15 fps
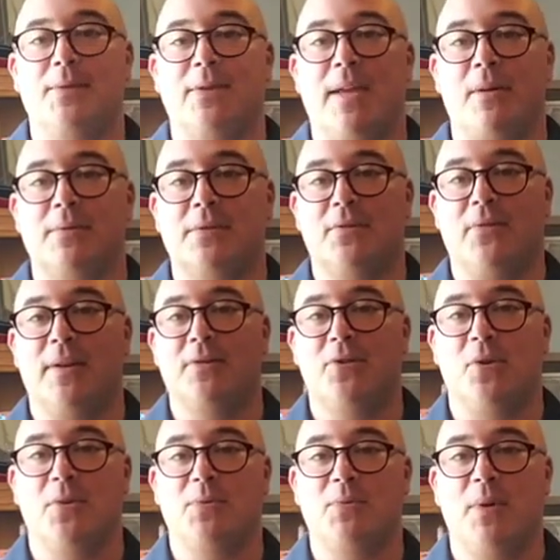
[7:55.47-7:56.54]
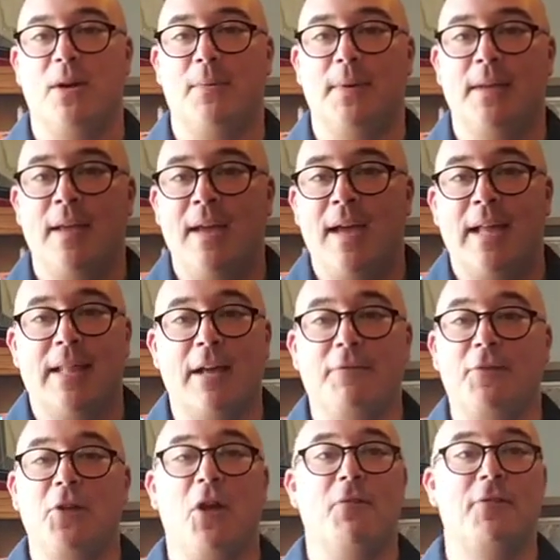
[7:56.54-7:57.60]
So that was a great show as well. But love
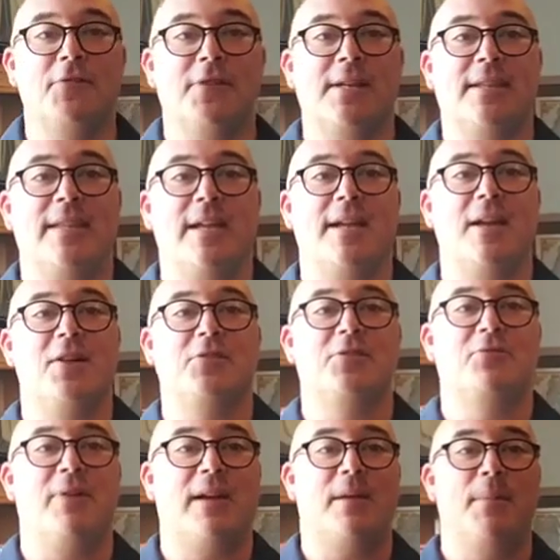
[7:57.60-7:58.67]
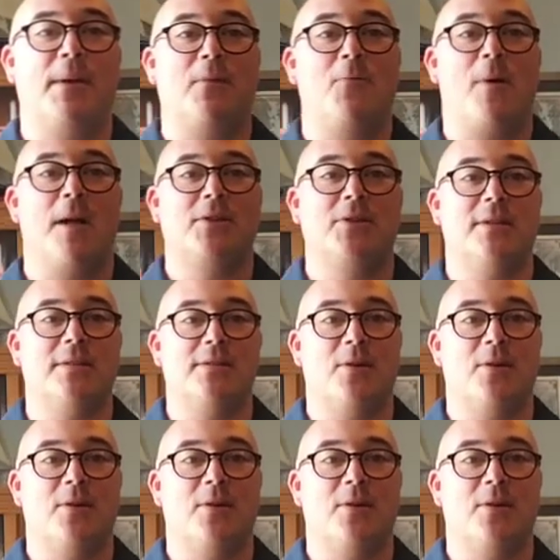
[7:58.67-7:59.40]
to know if there's anything else you recommend watching.